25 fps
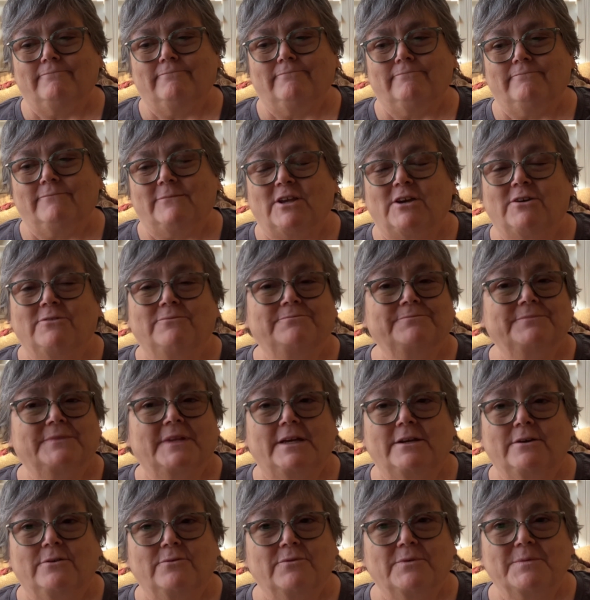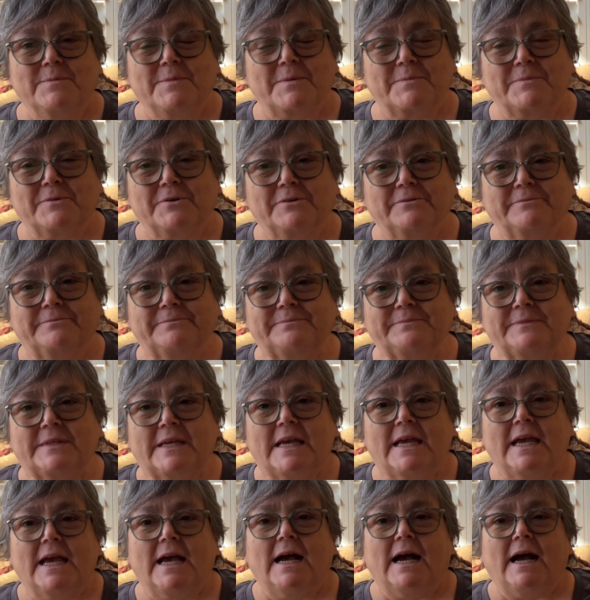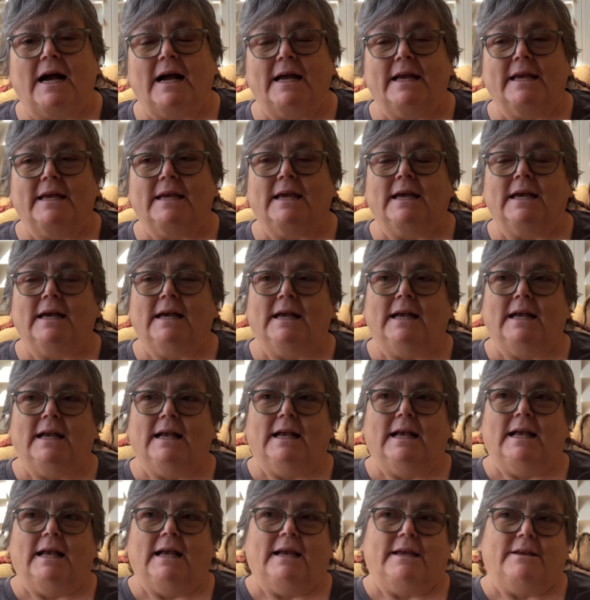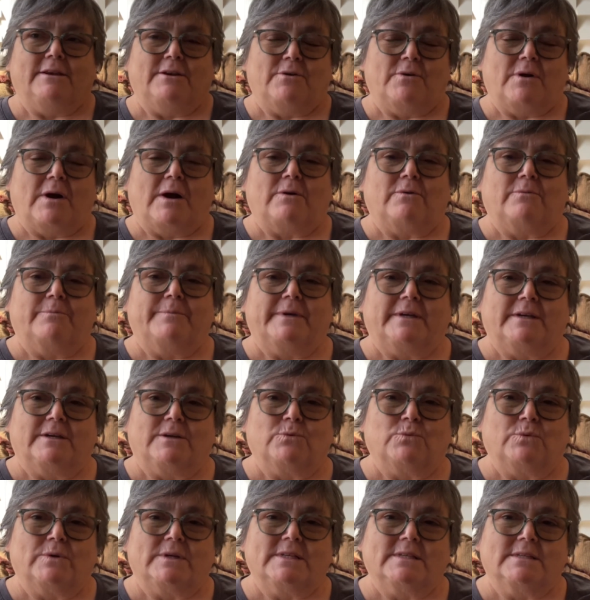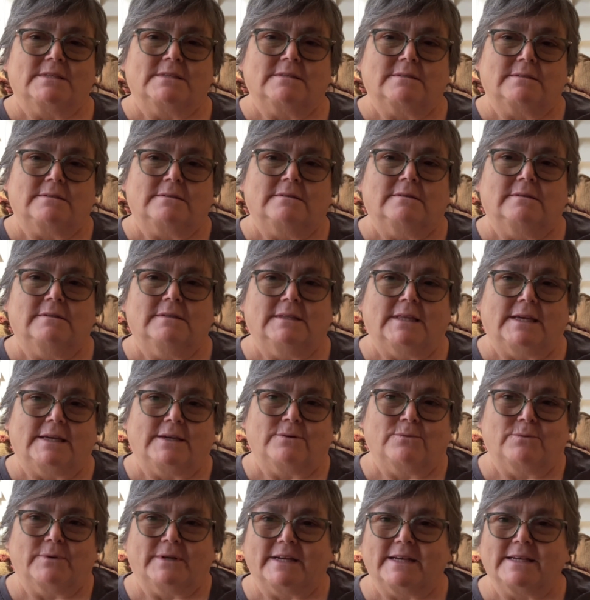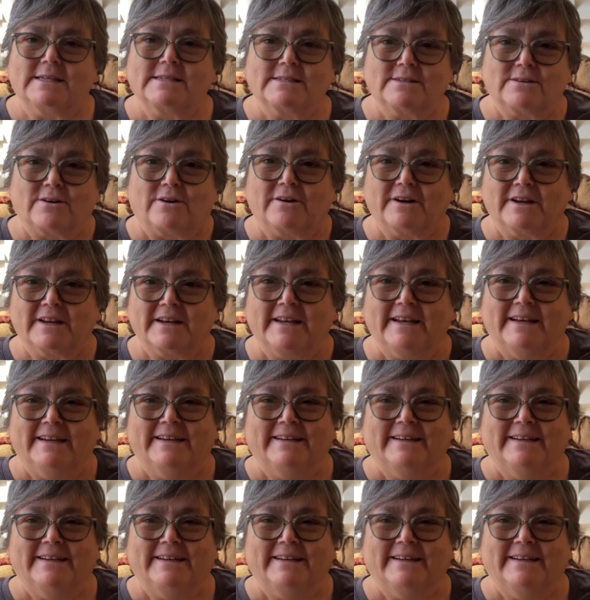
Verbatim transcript: no, I don't remember. I I know how big it was like when I started,